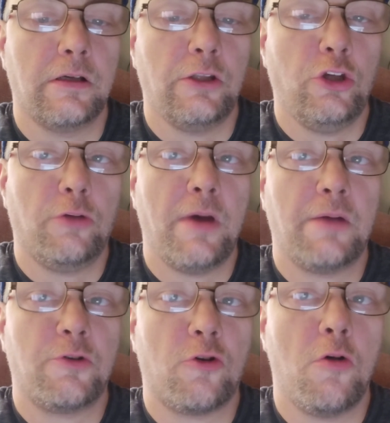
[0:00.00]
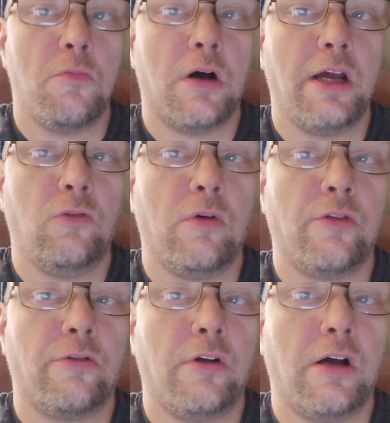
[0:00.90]
you can make up your own mind
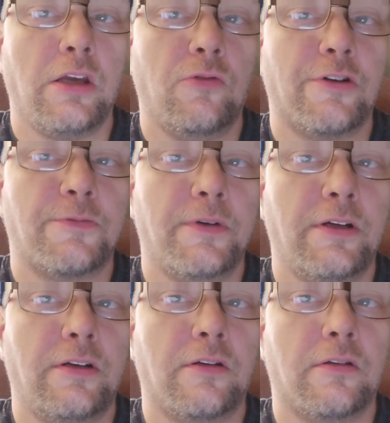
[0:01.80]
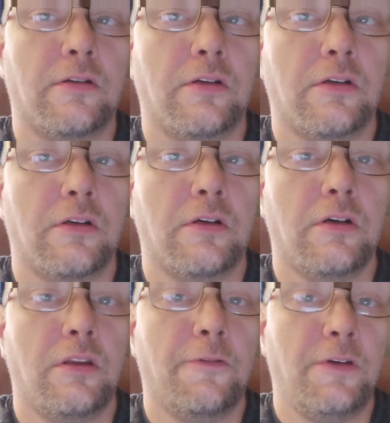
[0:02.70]
whether or not you want to spend
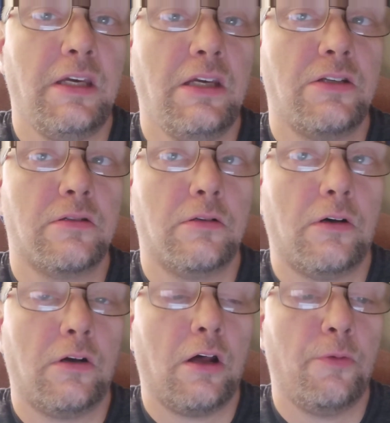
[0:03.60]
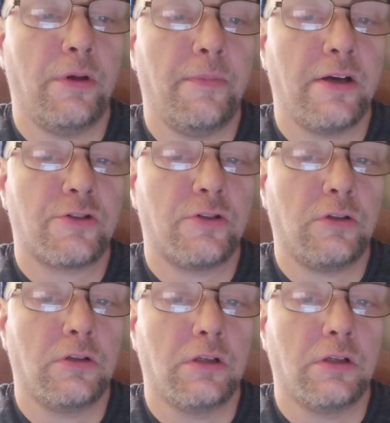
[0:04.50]
the fees on autobidmaster.